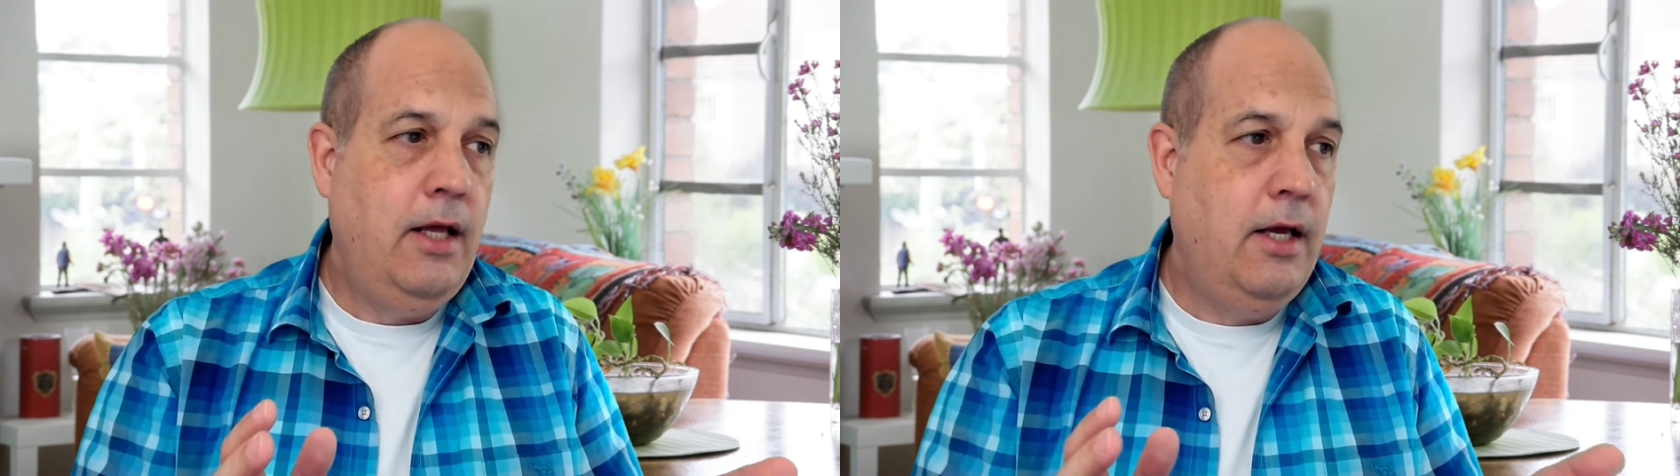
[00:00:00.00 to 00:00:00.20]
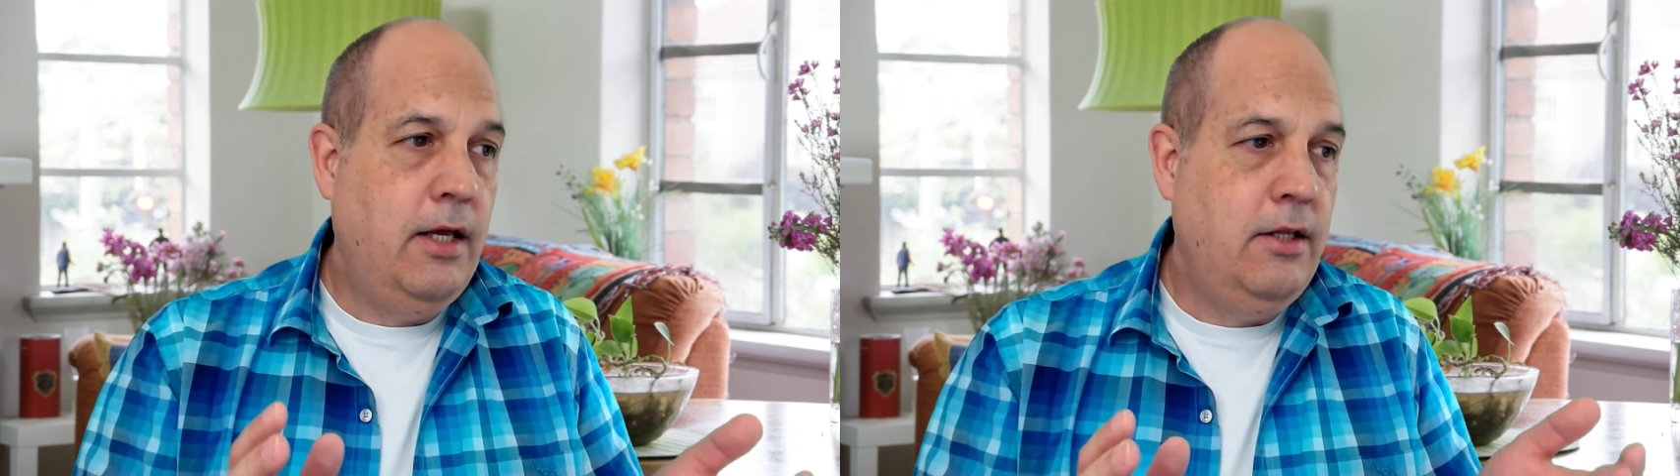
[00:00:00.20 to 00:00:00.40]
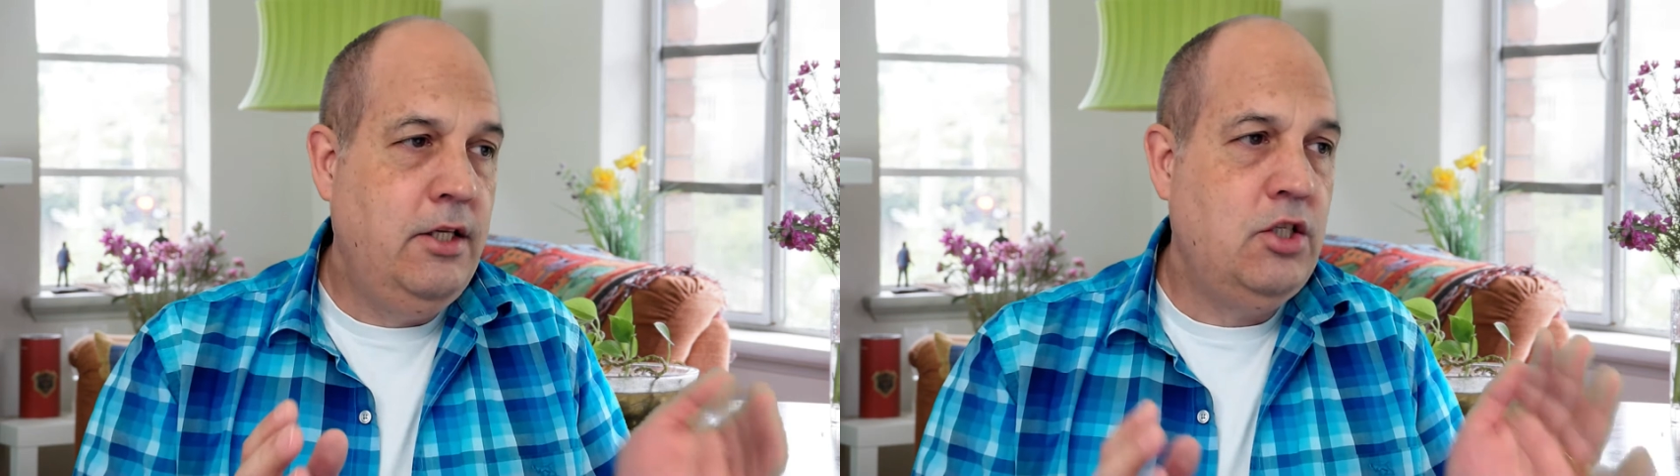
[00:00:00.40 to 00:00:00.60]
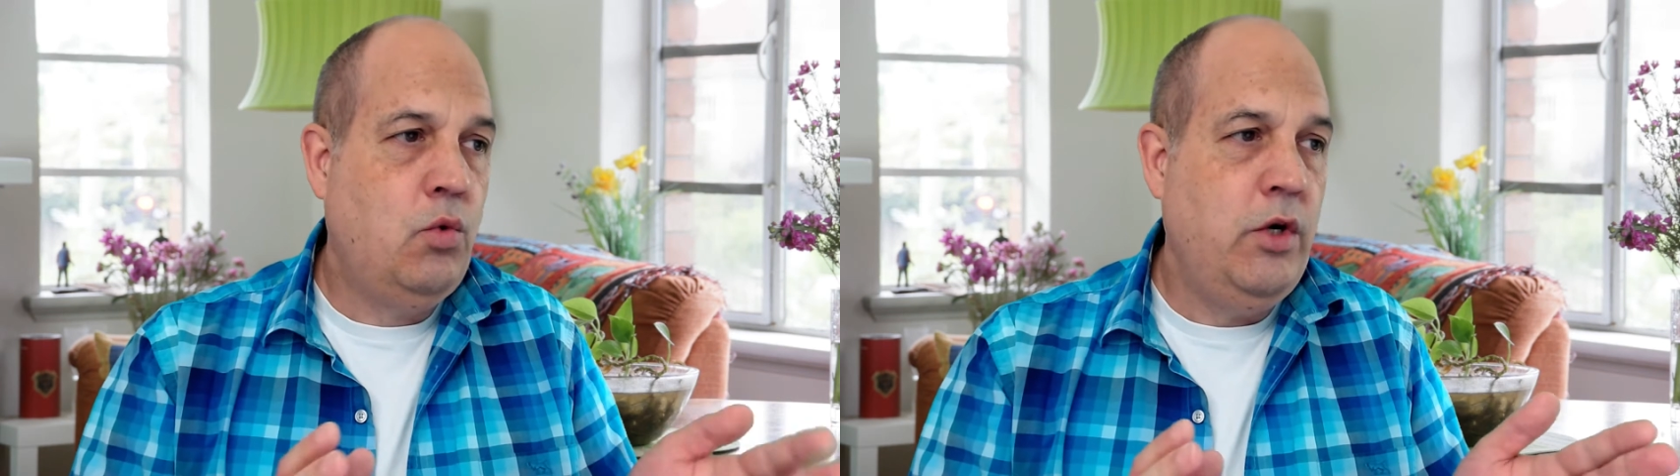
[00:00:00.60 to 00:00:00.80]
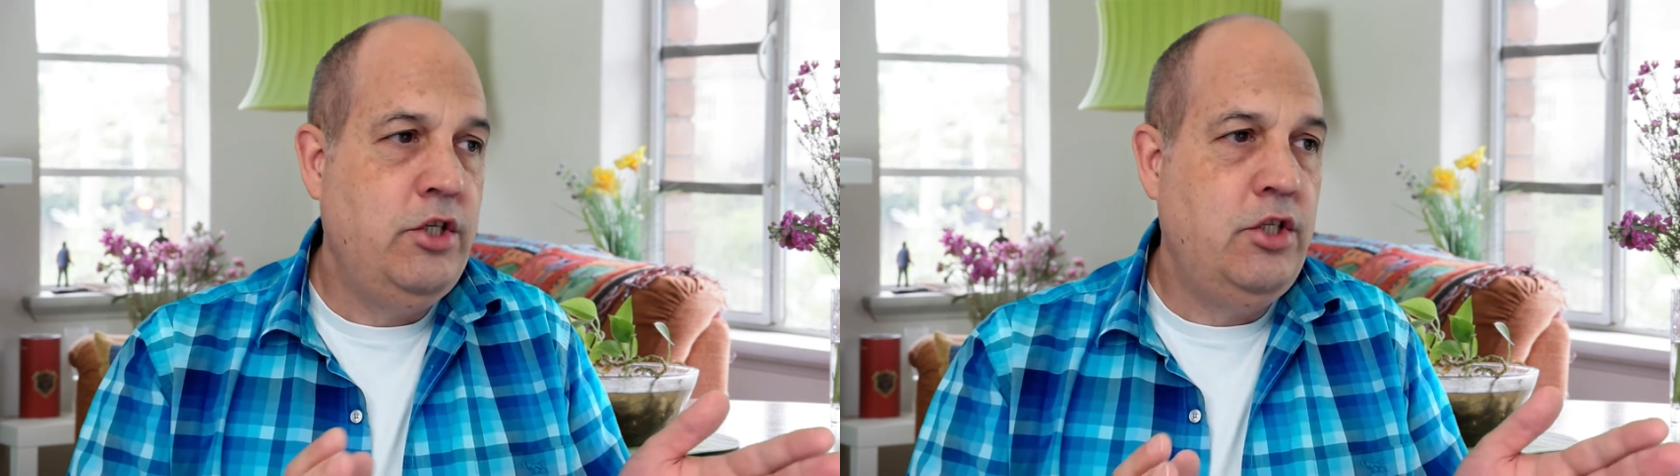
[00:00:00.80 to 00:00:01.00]
This
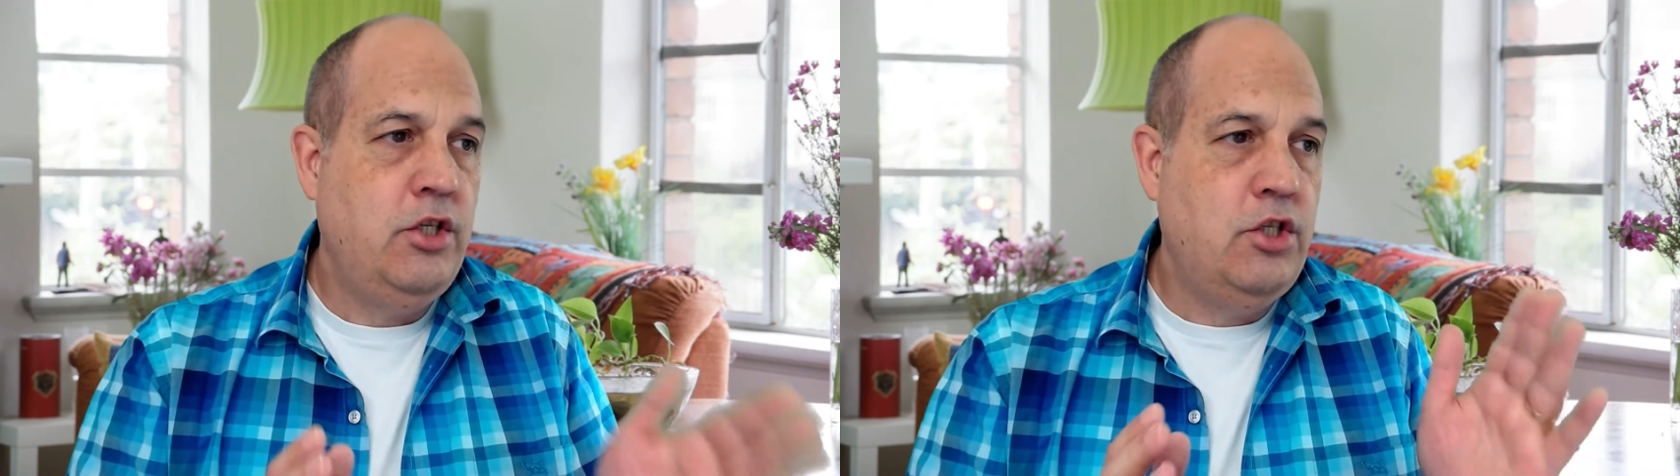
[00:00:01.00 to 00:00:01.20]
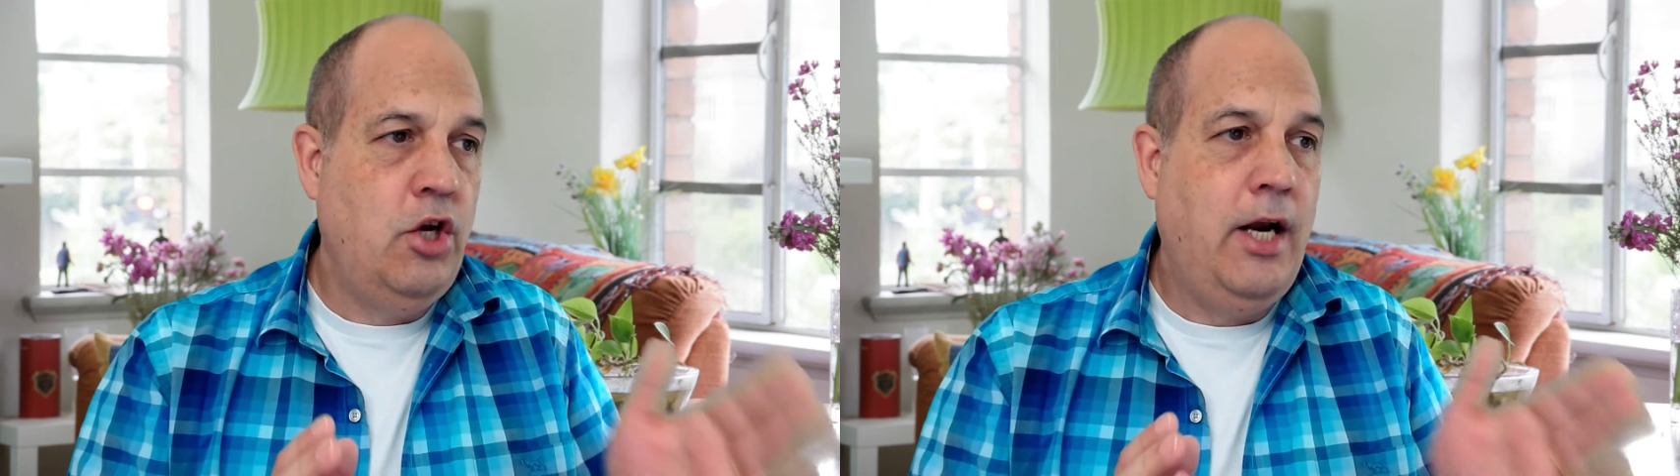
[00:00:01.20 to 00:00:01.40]
question is not